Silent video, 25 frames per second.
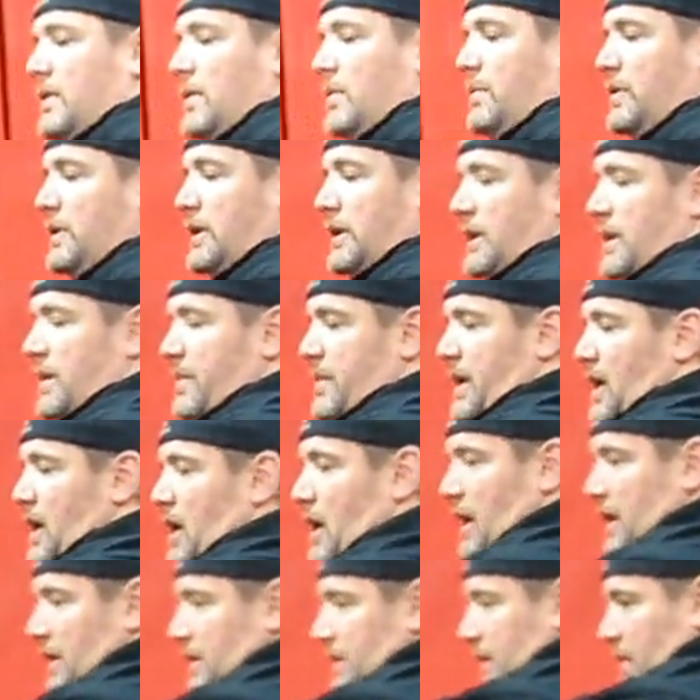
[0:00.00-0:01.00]
completely
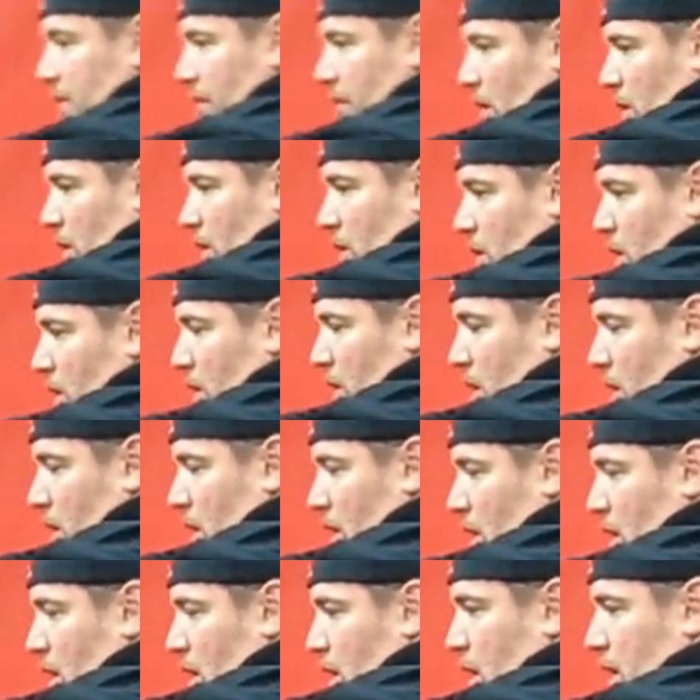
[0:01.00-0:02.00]
behind him.
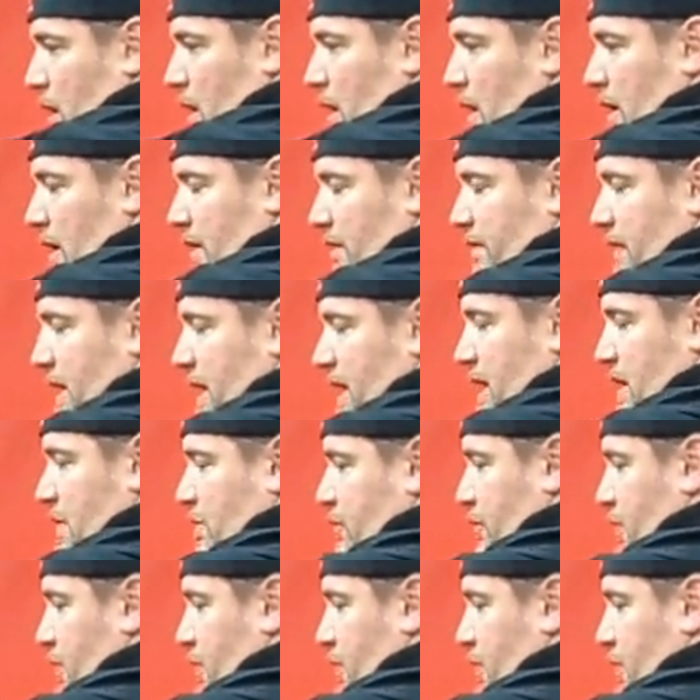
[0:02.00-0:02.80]
If I need